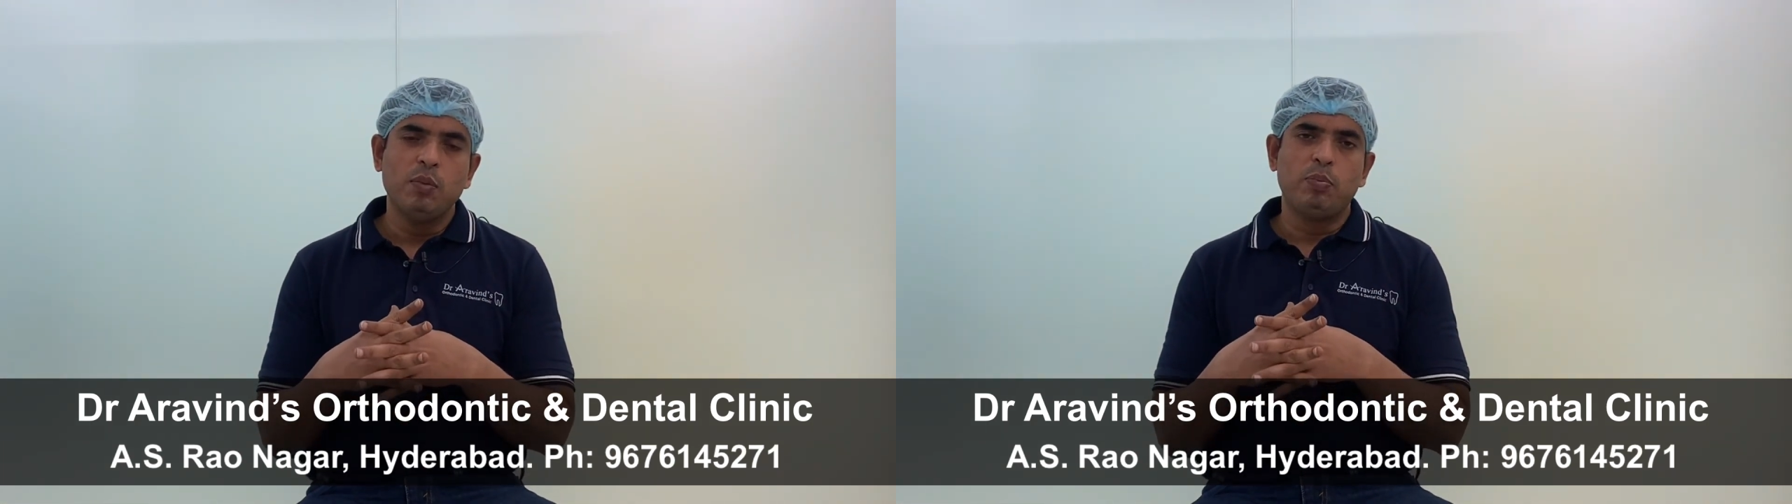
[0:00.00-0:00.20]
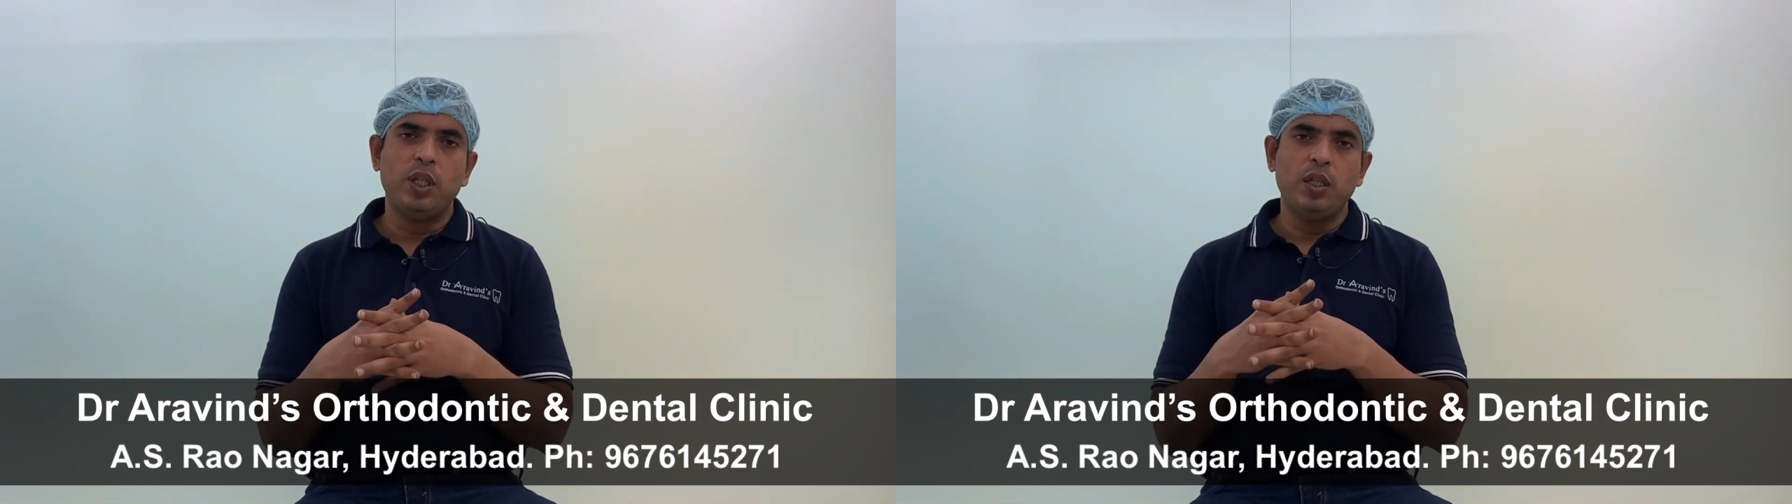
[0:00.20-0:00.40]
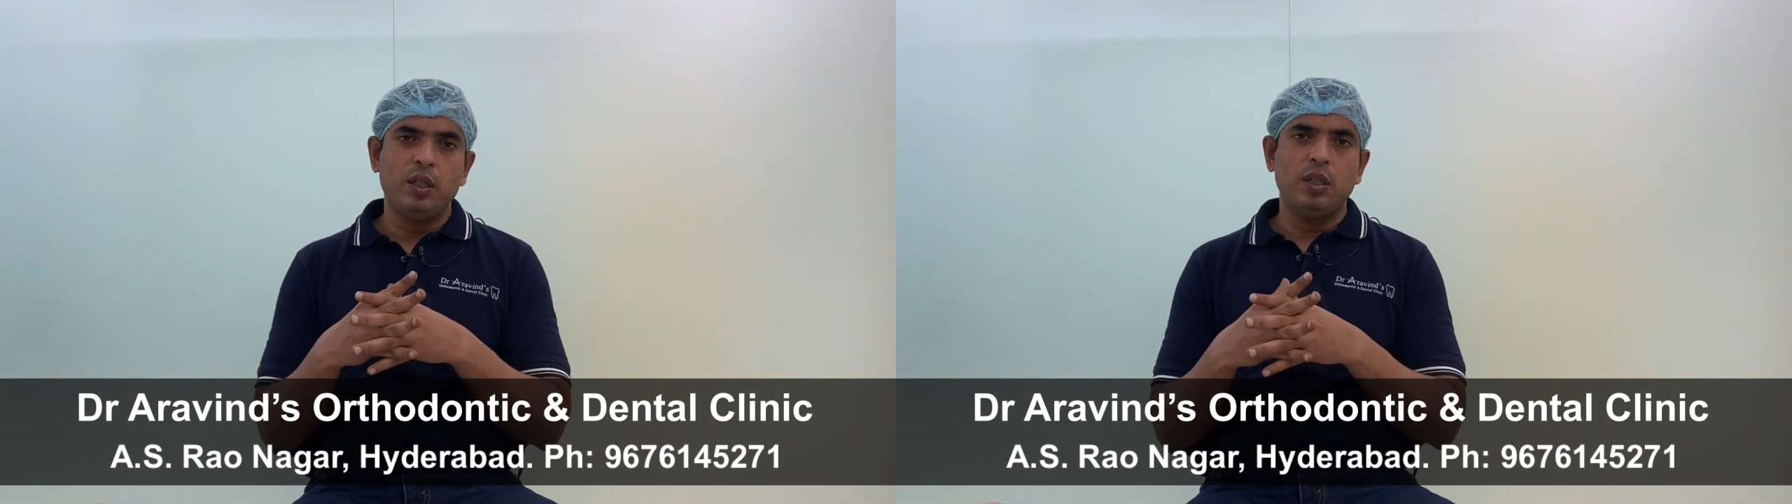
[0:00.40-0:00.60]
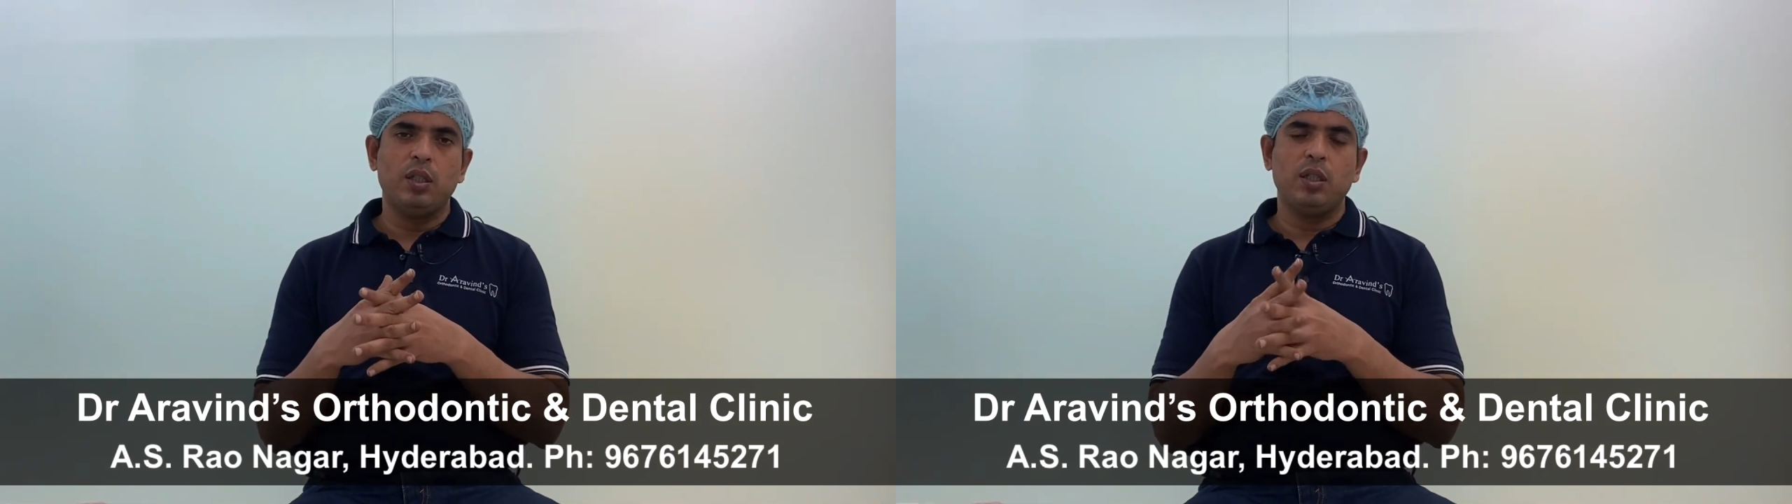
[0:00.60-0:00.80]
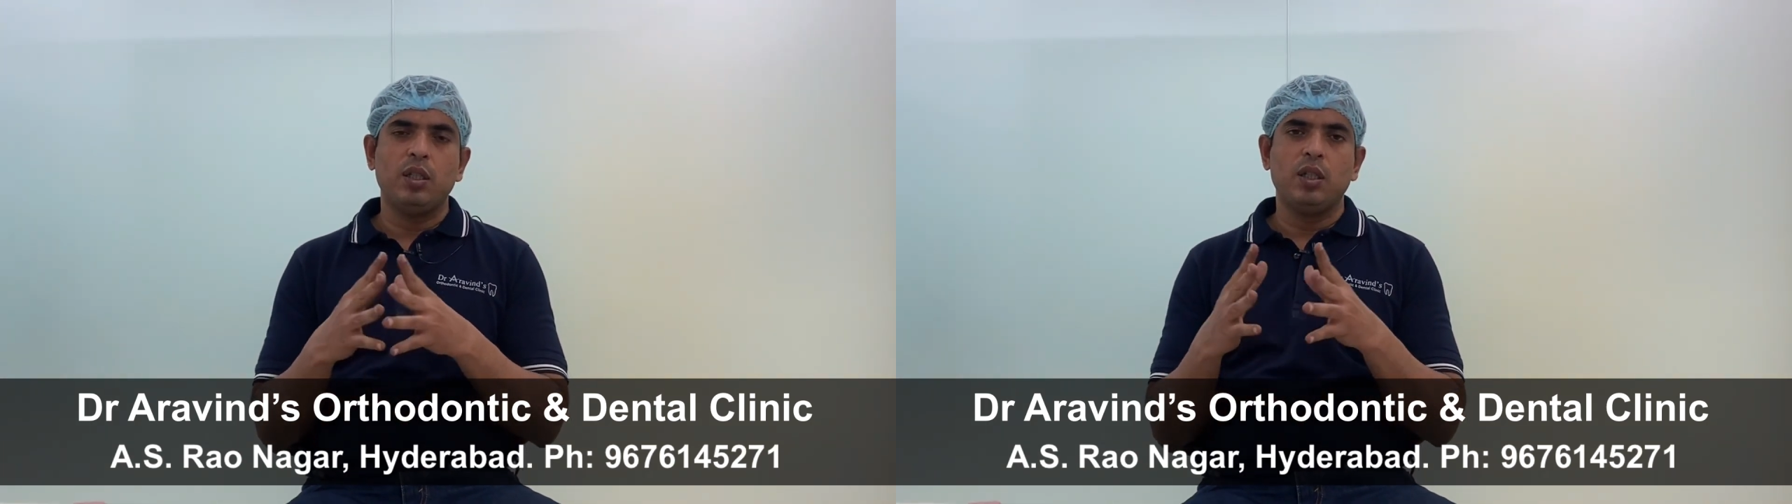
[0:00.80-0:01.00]
please
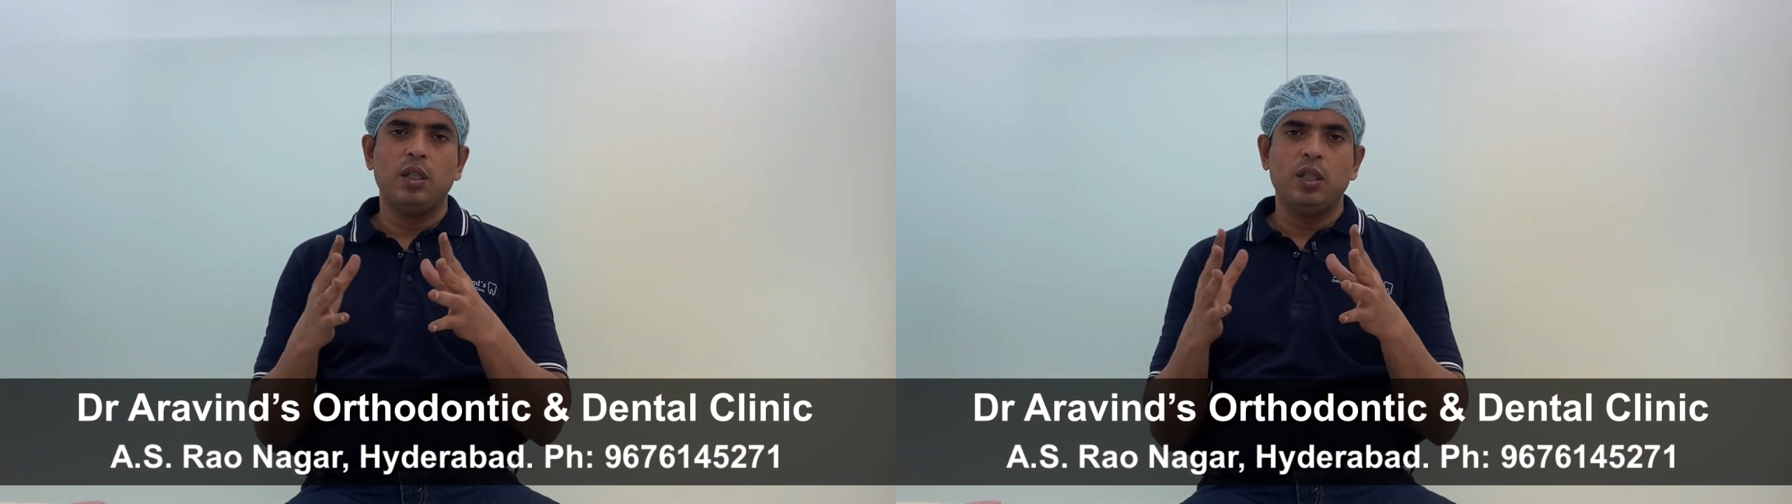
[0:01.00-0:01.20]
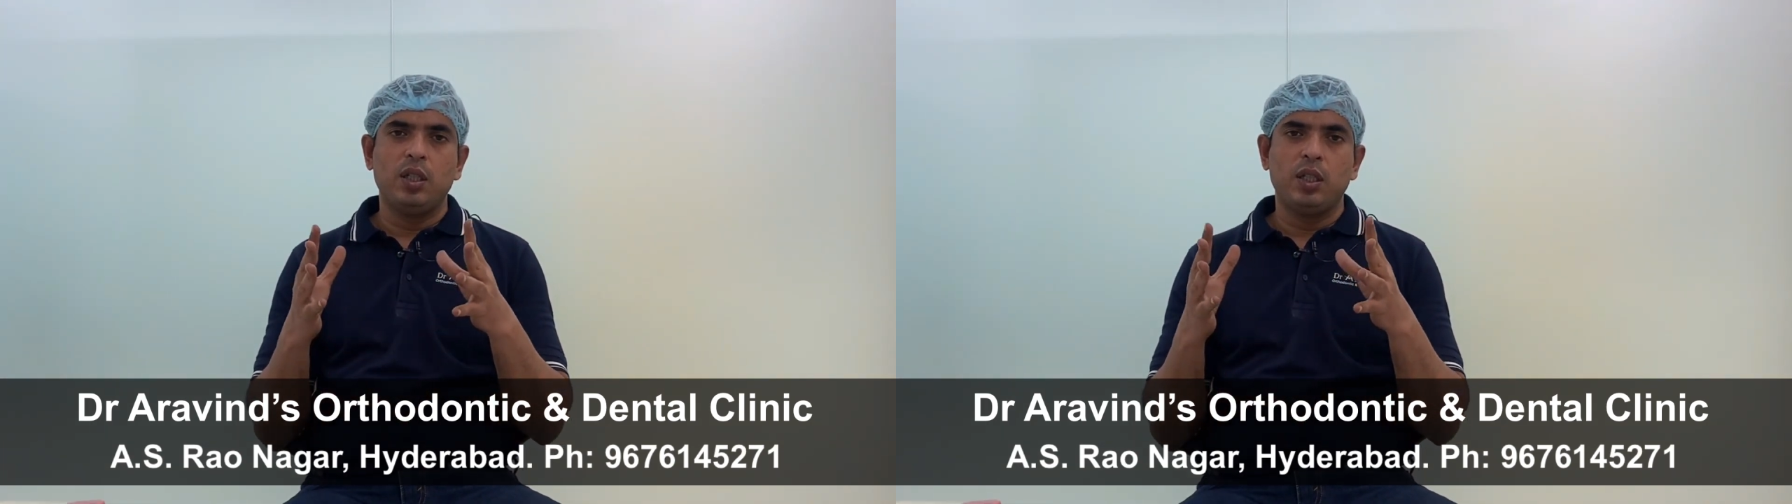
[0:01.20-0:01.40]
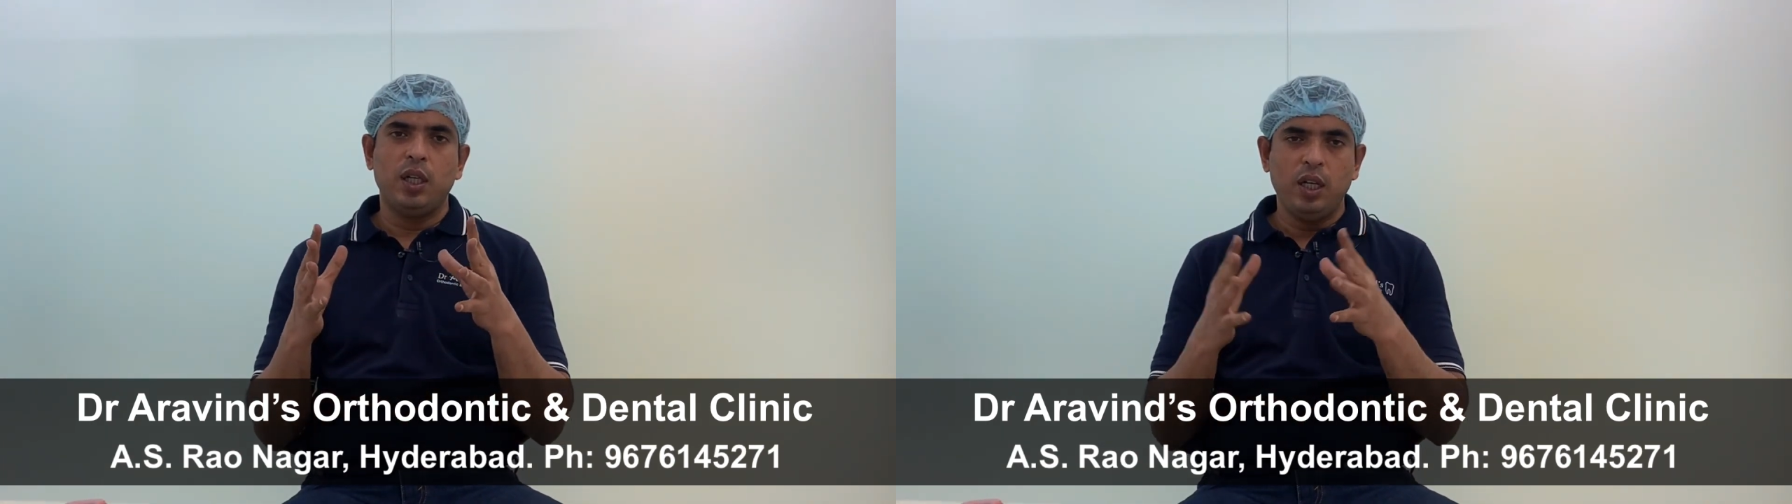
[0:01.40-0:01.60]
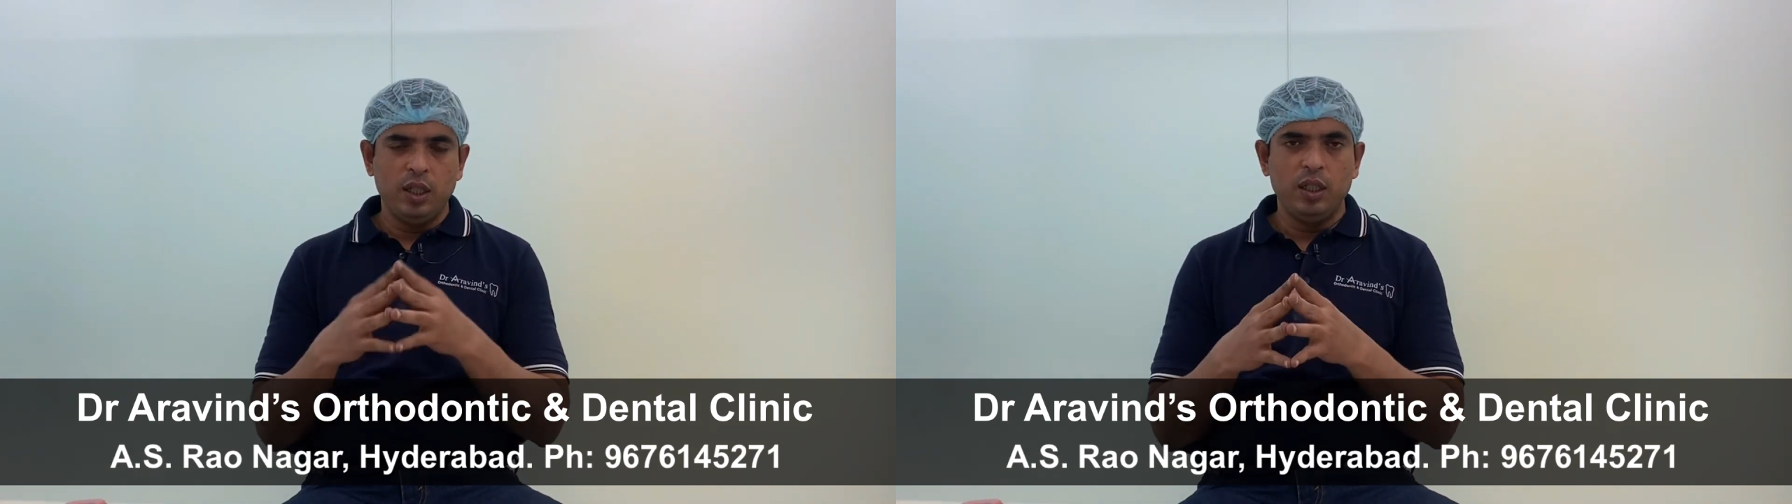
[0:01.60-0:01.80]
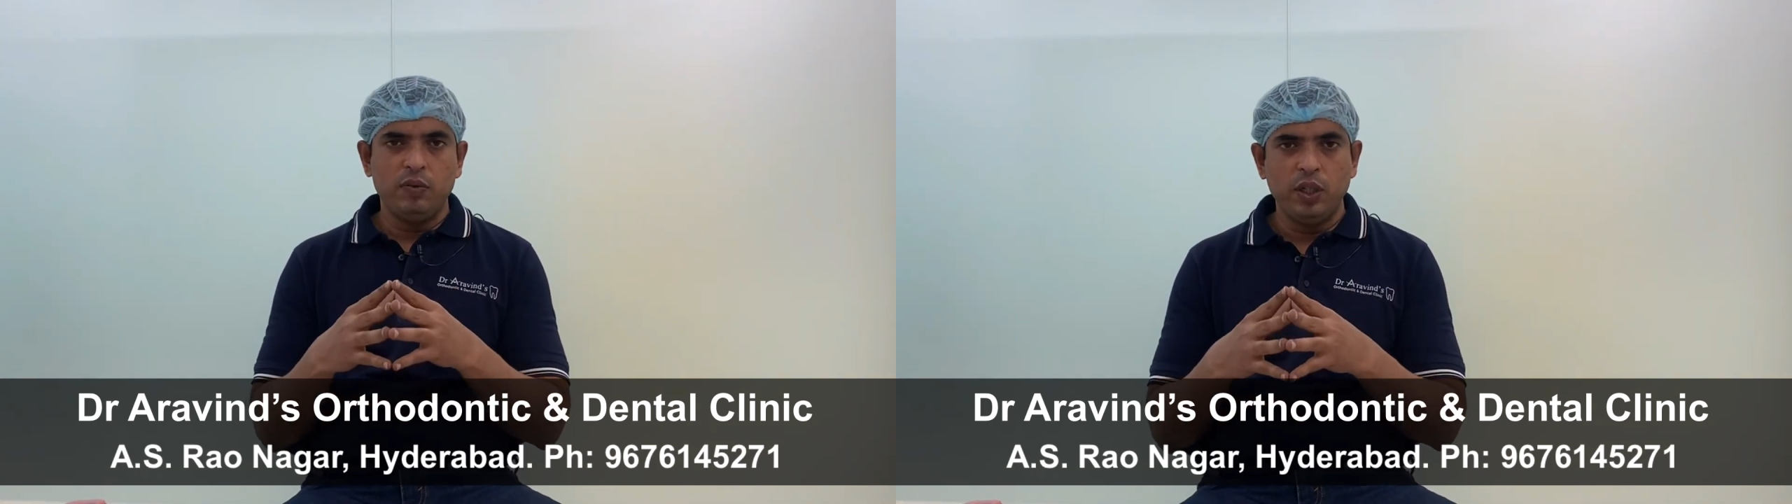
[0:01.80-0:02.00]
share
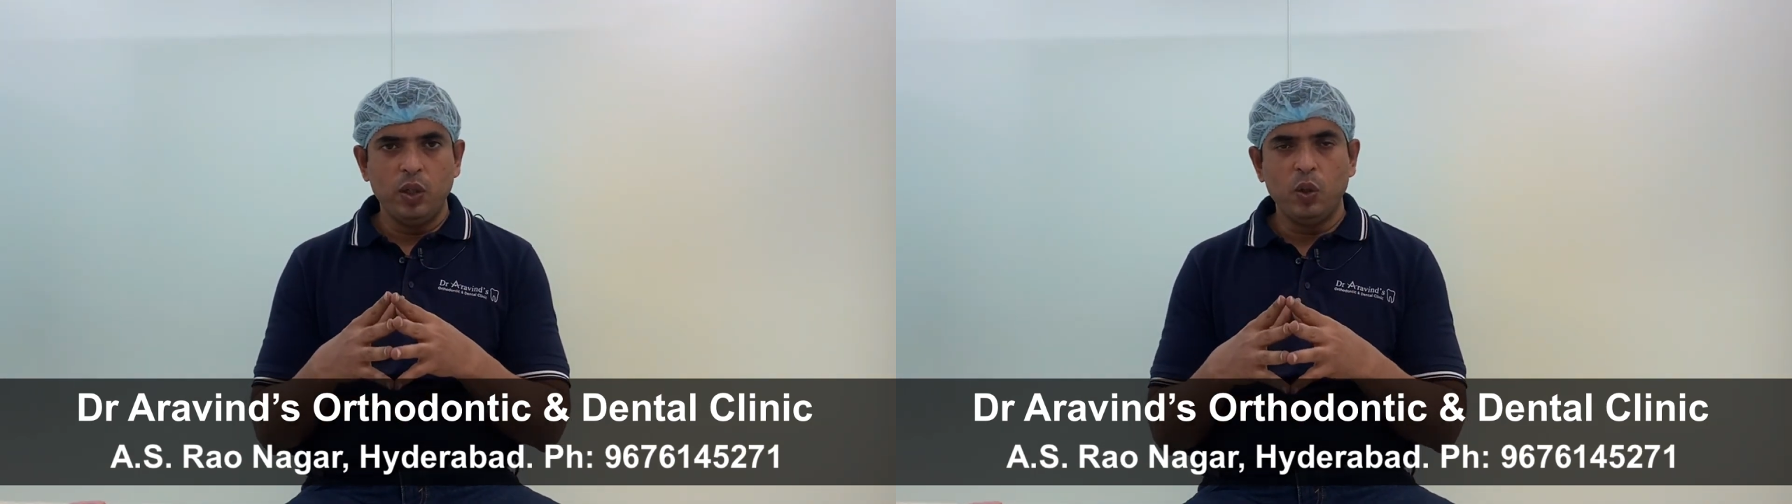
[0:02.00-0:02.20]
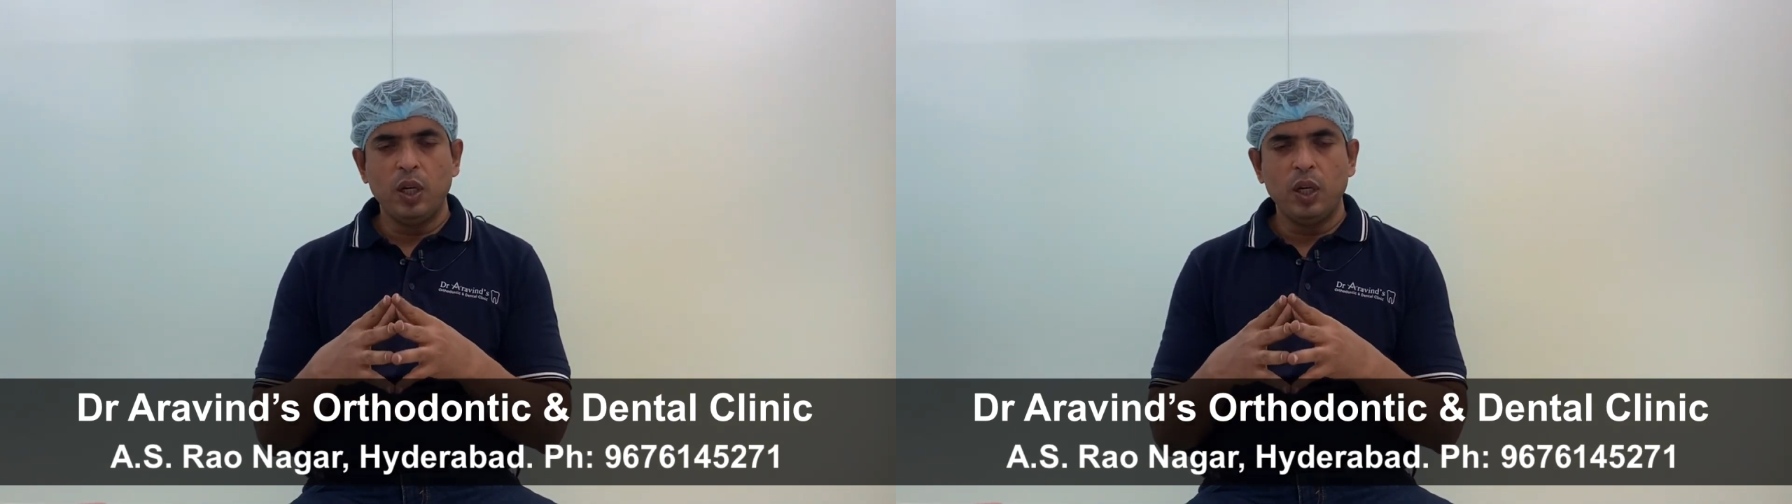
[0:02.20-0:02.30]
this video,